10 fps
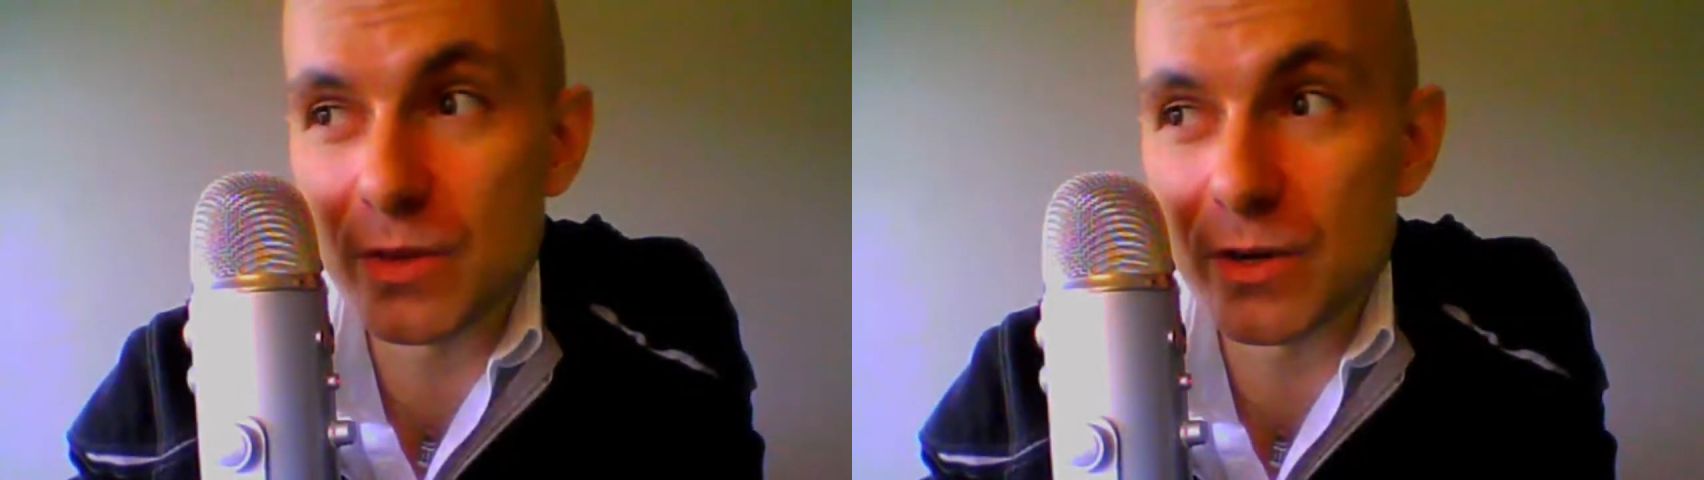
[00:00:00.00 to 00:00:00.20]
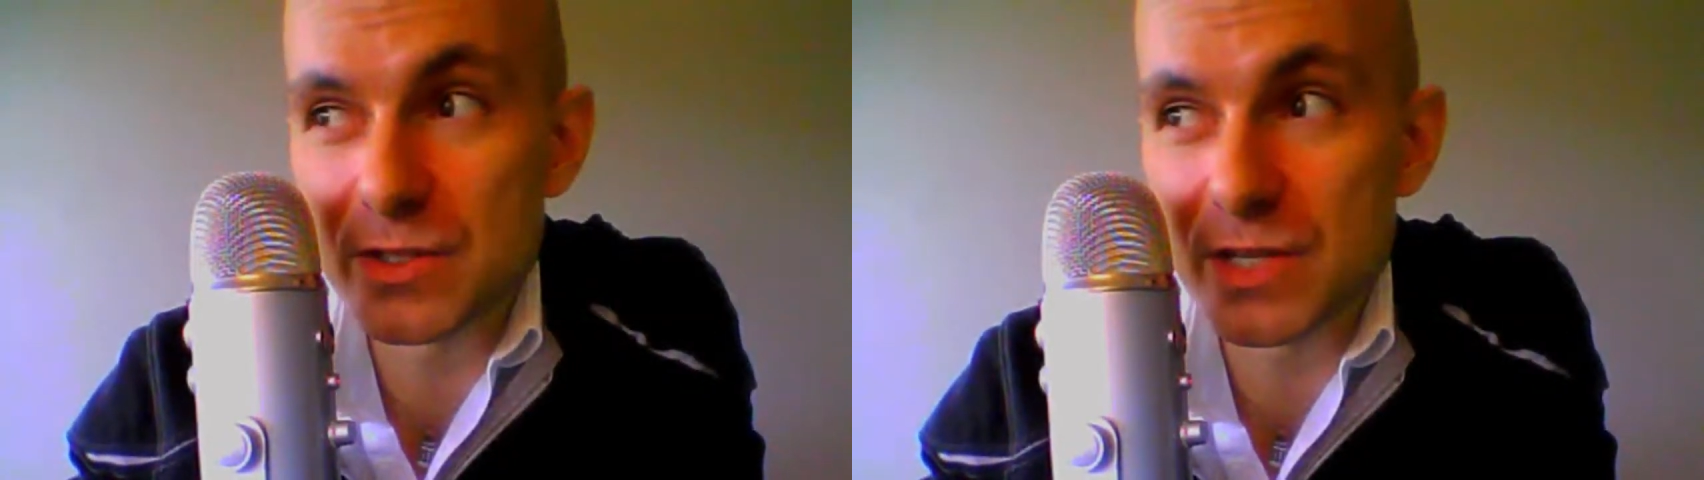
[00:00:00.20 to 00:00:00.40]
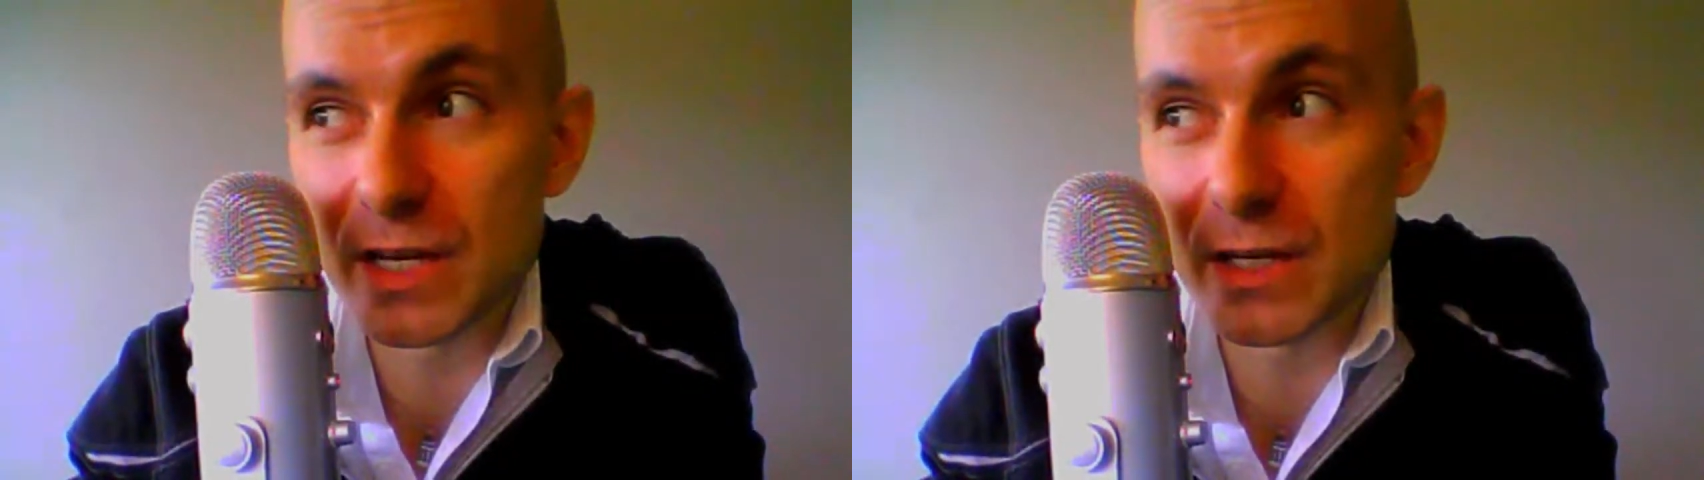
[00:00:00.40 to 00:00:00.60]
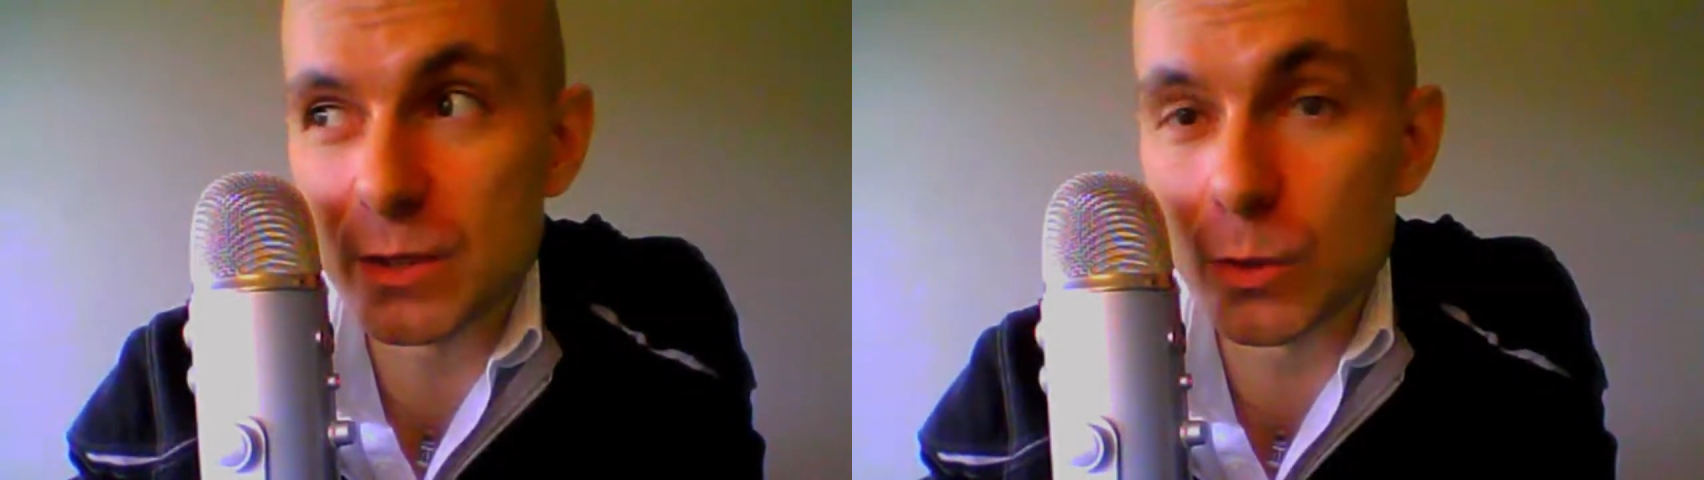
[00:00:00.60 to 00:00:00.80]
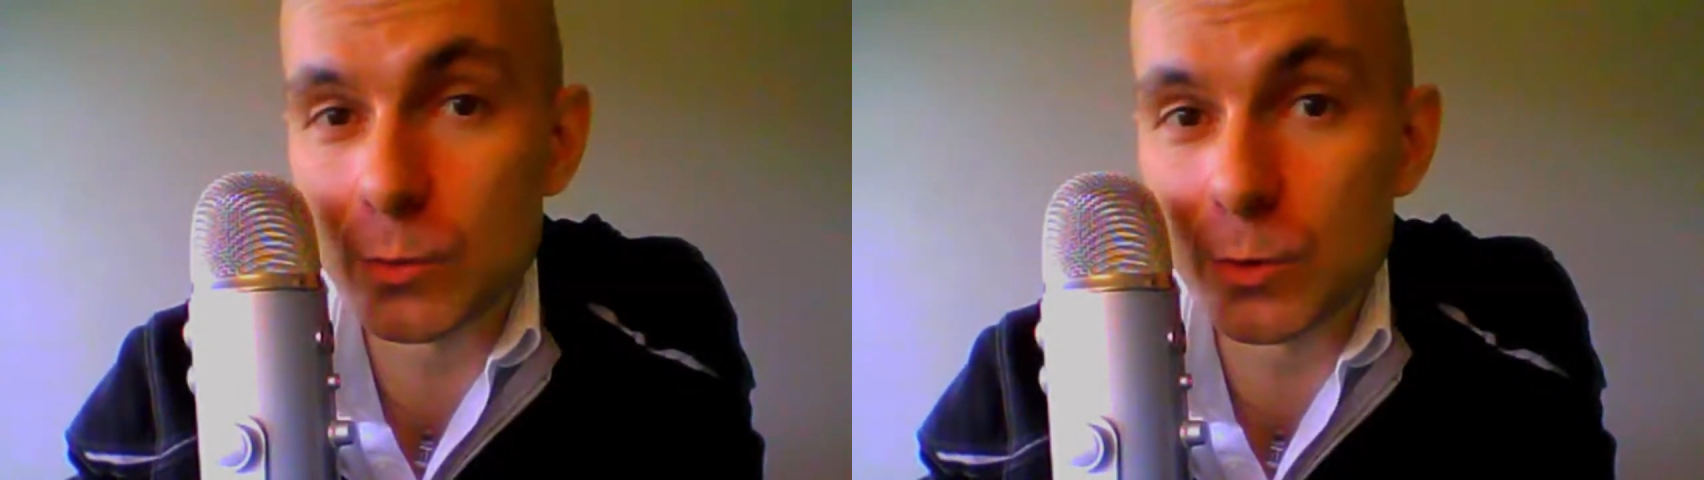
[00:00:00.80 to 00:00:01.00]
there's a
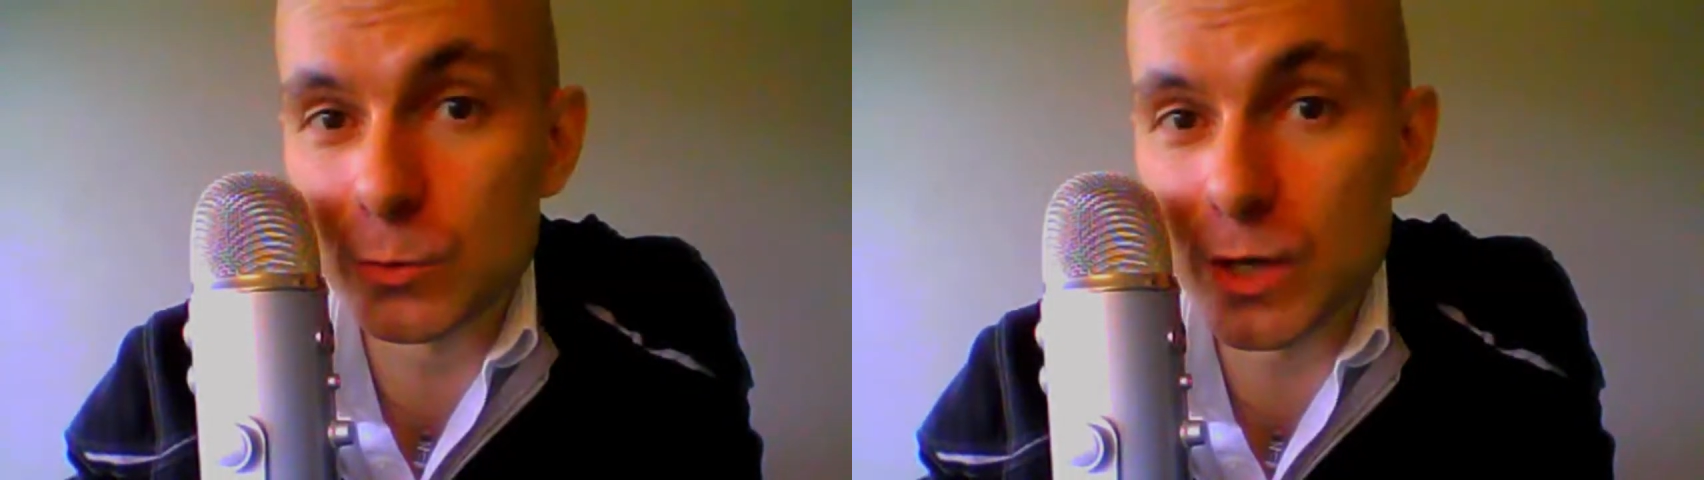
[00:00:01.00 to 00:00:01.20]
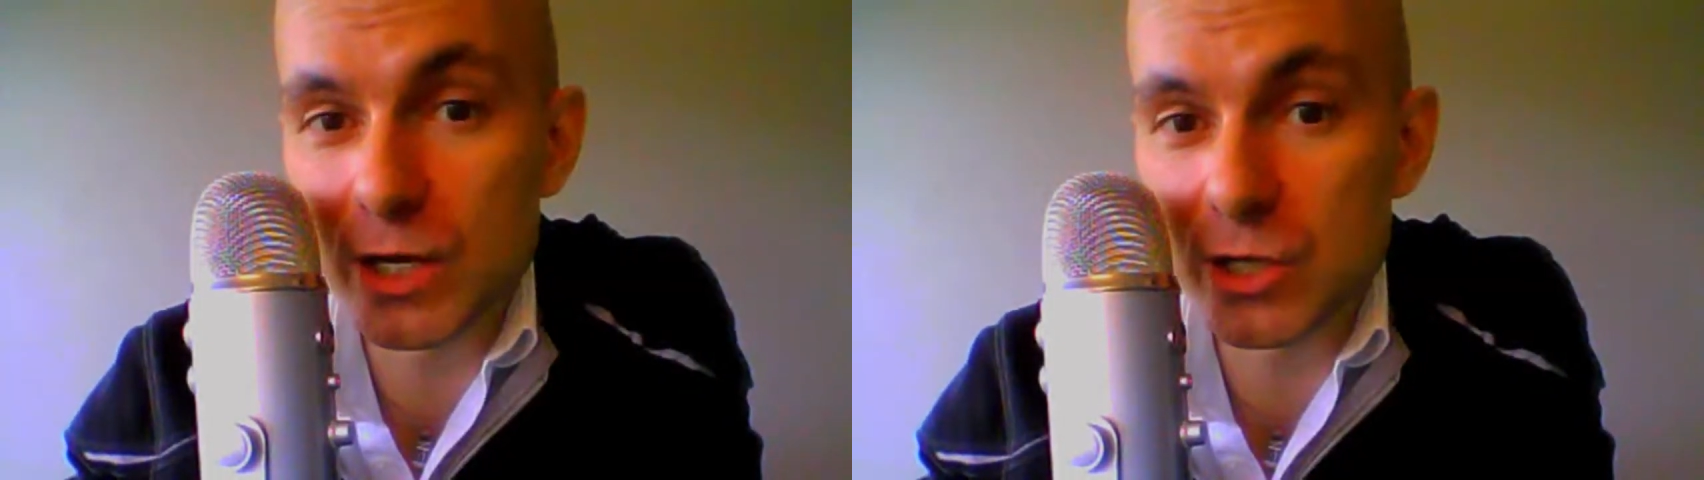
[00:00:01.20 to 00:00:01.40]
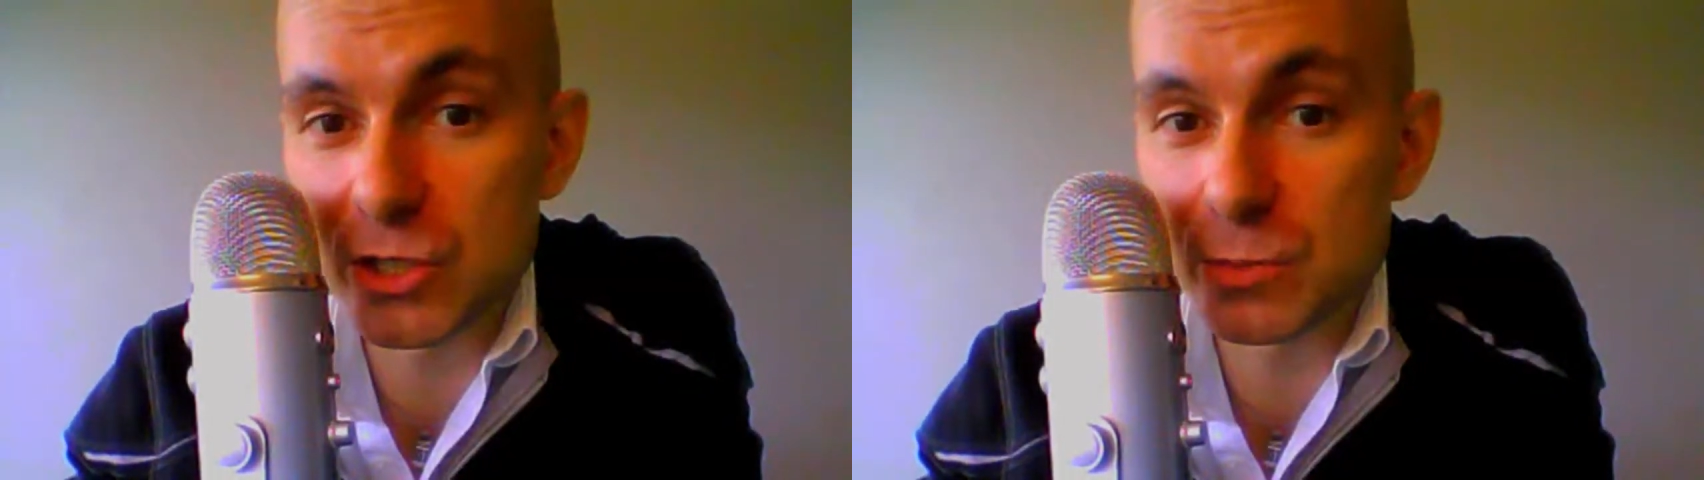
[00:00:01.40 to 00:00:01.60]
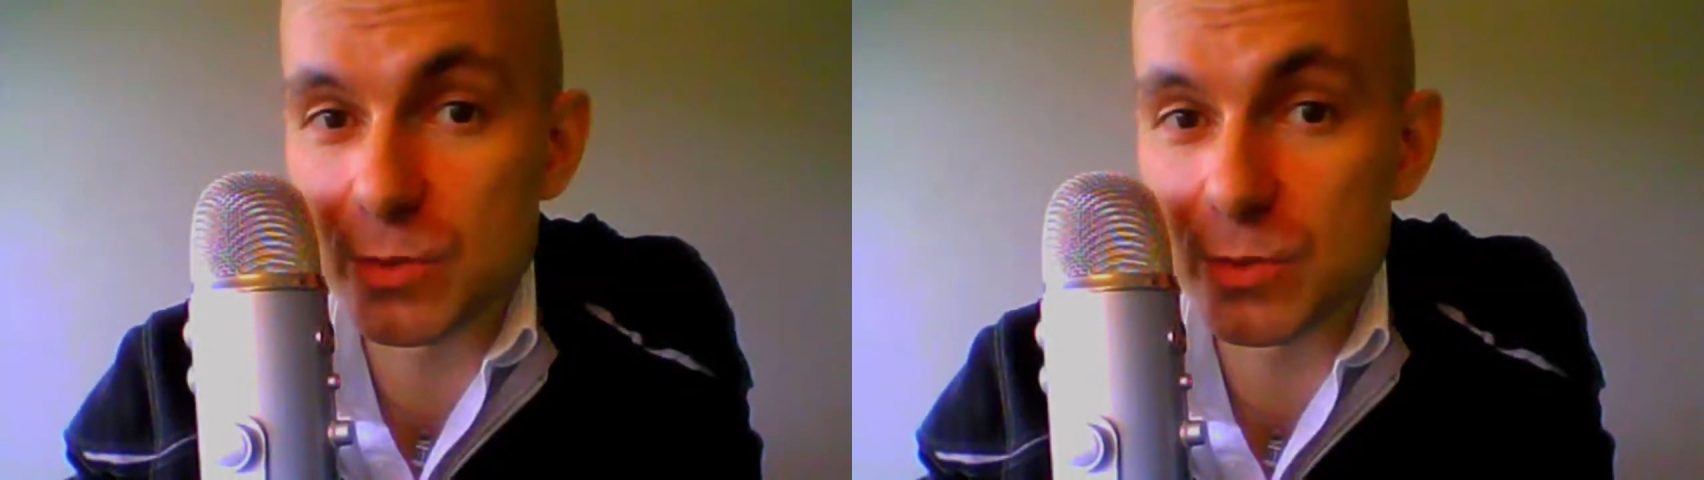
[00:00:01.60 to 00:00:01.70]
normal range,